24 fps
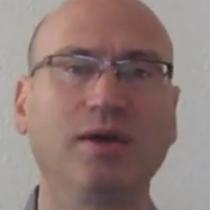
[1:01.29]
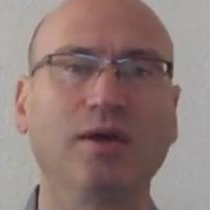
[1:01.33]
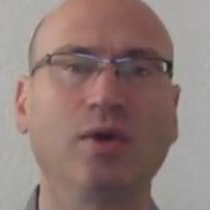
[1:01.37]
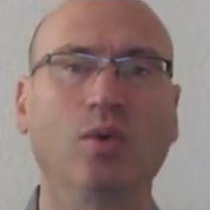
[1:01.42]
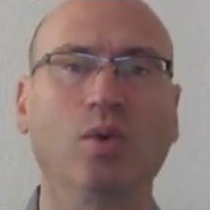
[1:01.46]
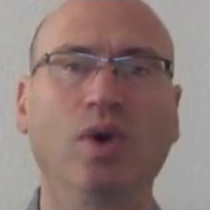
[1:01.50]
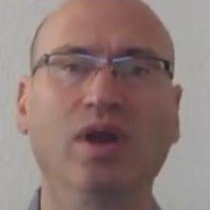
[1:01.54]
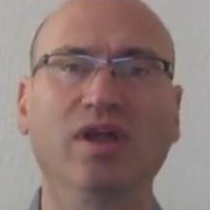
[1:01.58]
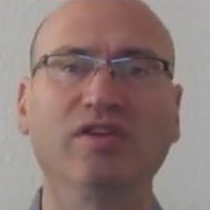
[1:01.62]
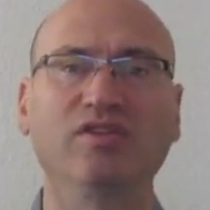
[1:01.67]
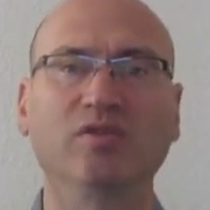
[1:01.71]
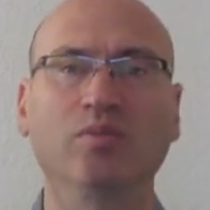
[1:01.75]

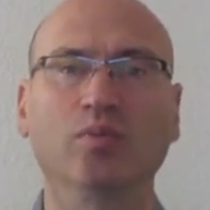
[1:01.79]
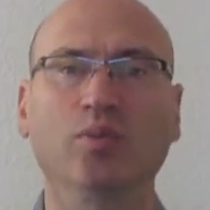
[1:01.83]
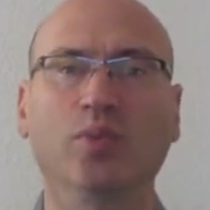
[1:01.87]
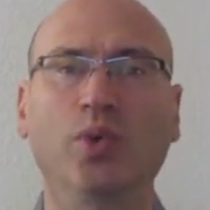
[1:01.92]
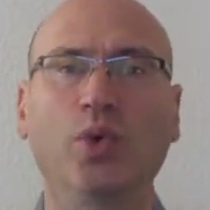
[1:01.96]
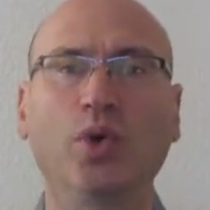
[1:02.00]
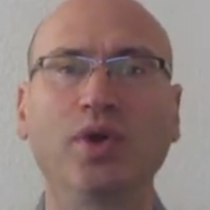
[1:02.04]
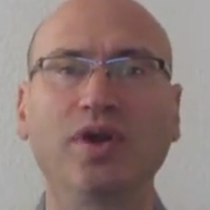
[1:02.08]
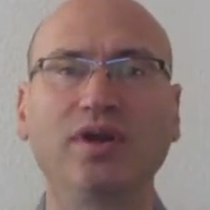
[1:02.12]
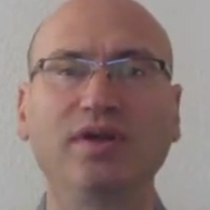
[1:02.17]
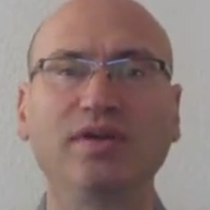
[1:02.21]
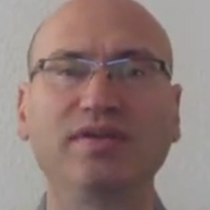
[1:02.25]
what is
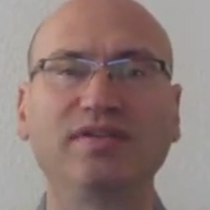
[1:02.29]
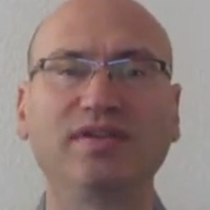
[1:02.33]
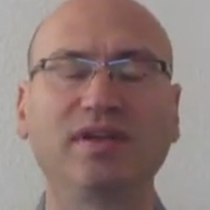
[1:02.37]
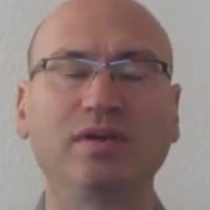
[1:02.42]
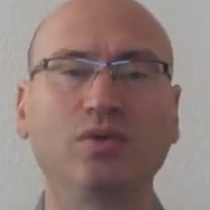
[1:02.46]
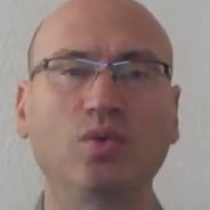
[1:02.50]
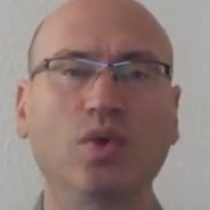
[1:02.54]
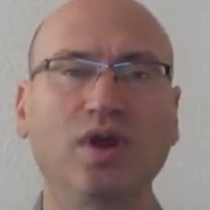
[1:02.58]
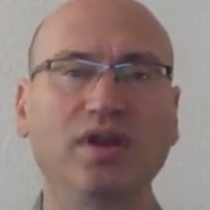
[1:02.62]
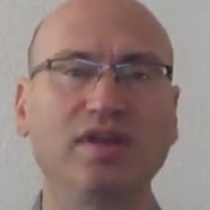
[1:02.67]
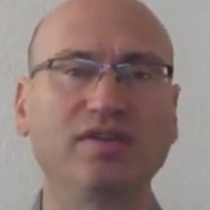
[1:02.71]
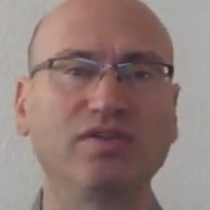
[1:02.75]
important
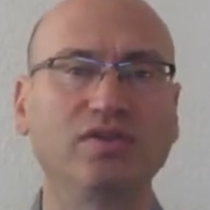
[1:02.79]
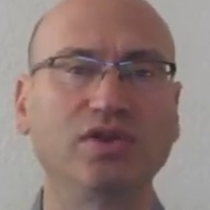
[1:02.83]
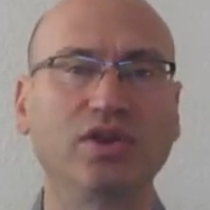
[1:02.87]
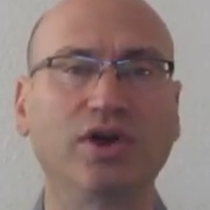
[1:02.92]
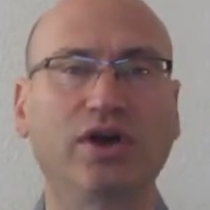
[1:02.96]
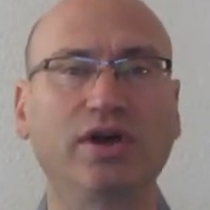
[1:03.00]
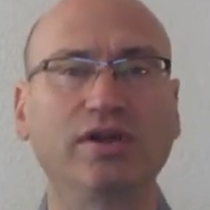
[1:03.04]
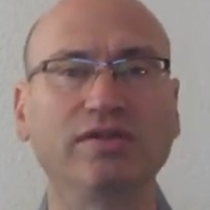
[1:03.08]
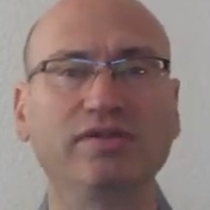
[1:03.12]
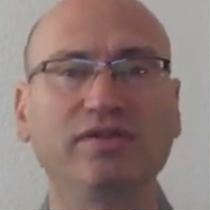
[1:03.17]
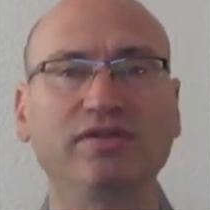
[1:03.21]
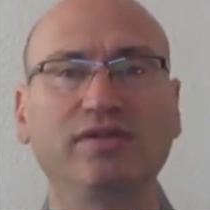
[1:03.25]
and what is
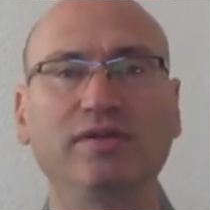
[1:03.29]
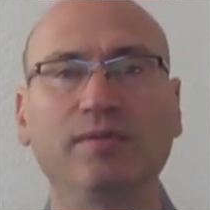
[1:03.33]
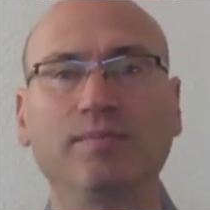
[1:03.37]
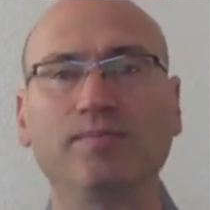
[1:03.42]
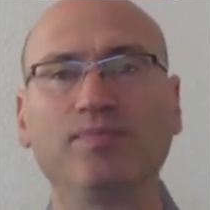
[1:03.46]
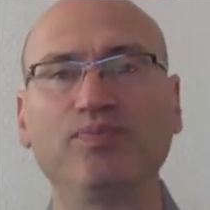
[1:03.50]
not,